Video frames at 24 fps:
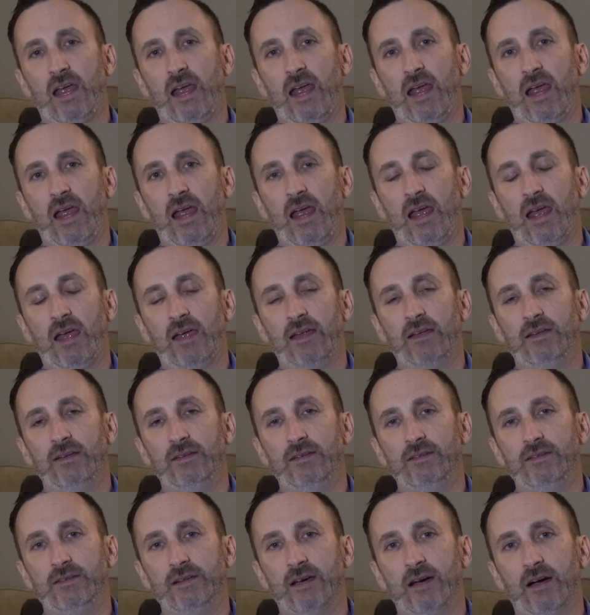
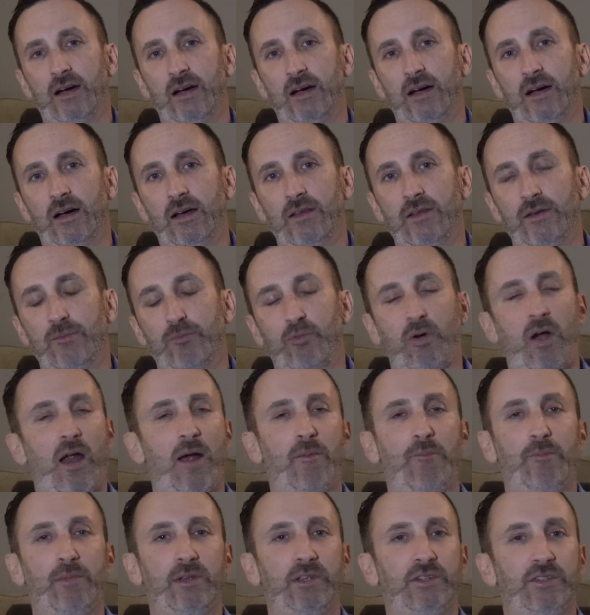and the
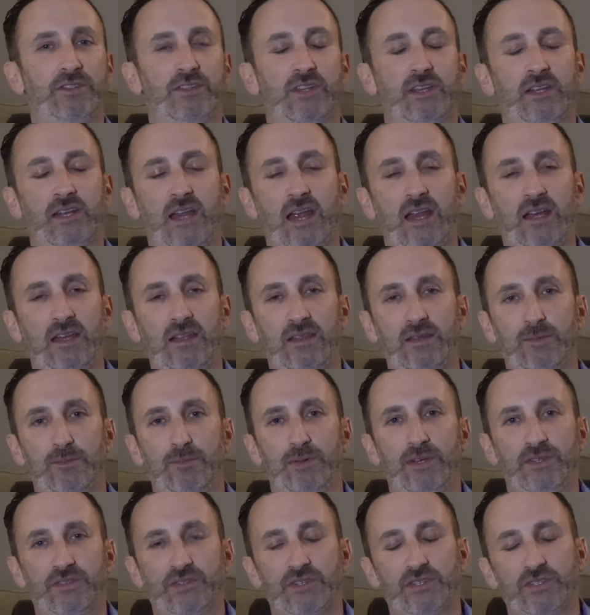problem is that any of the
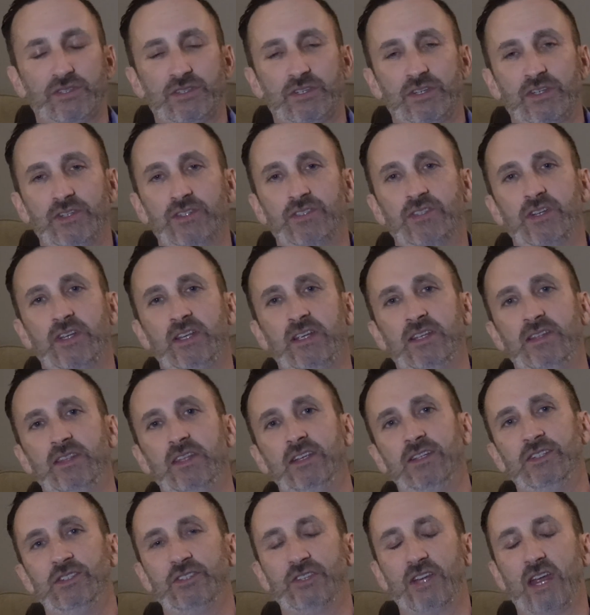businesses in
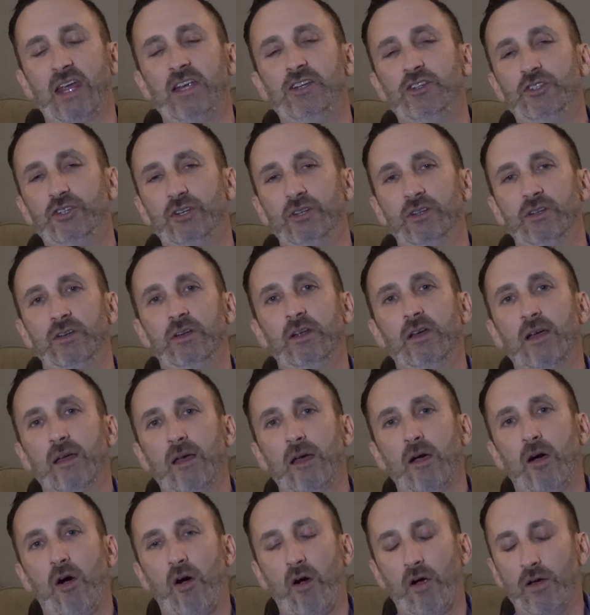the station
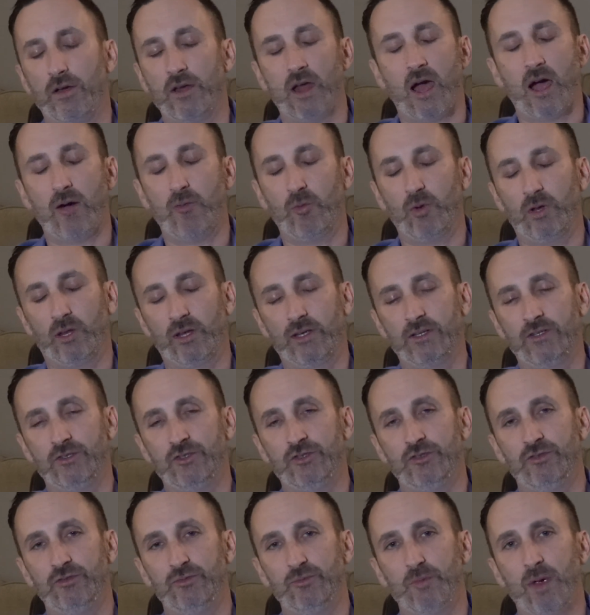are not willing
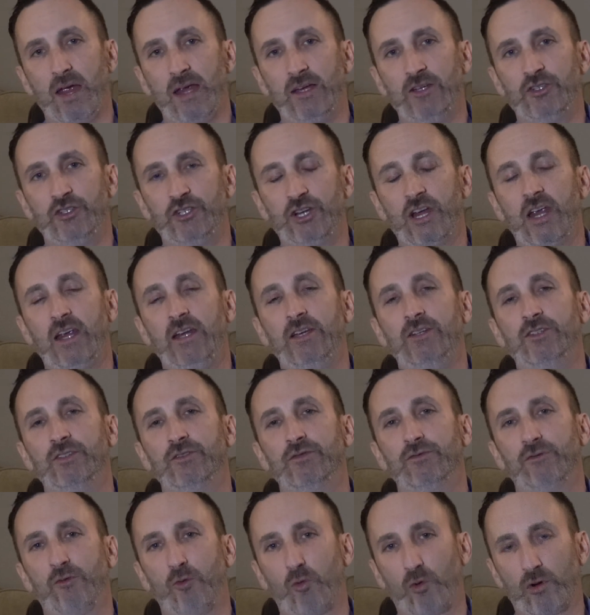to make change
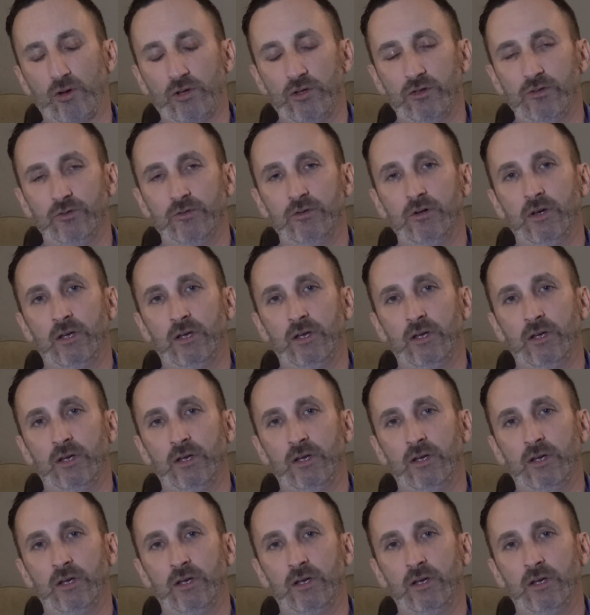for you.